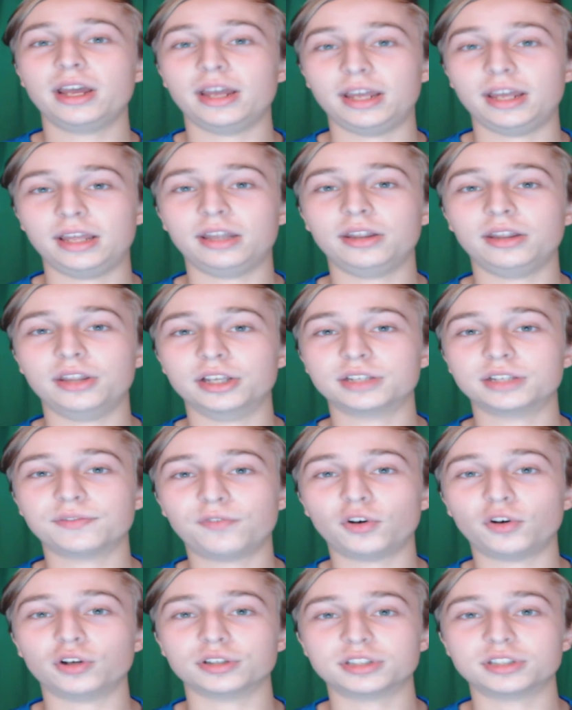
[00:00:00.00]
in this
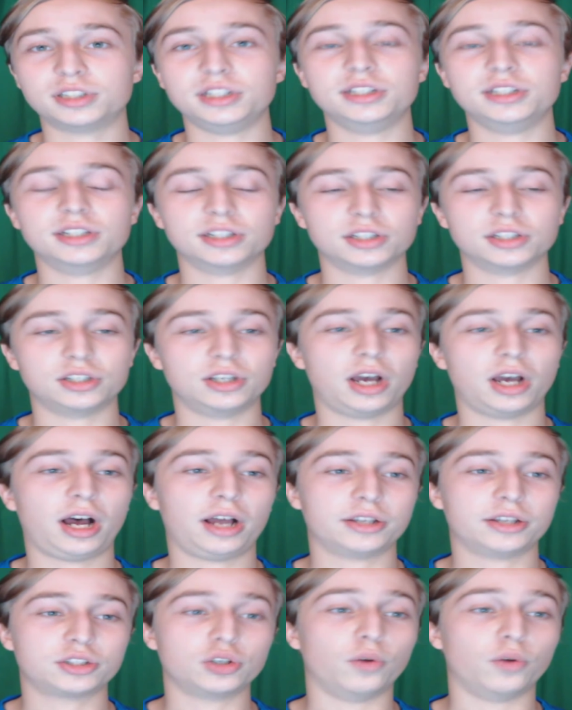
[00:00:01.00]
fall season
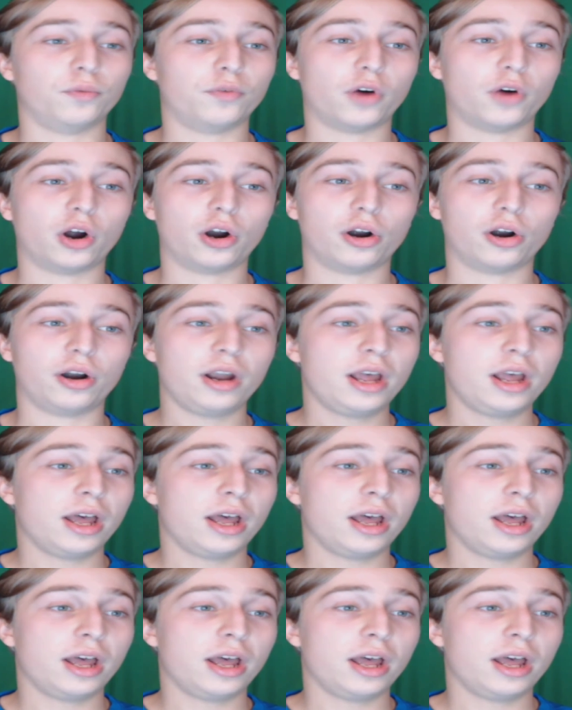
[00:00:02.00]
so far.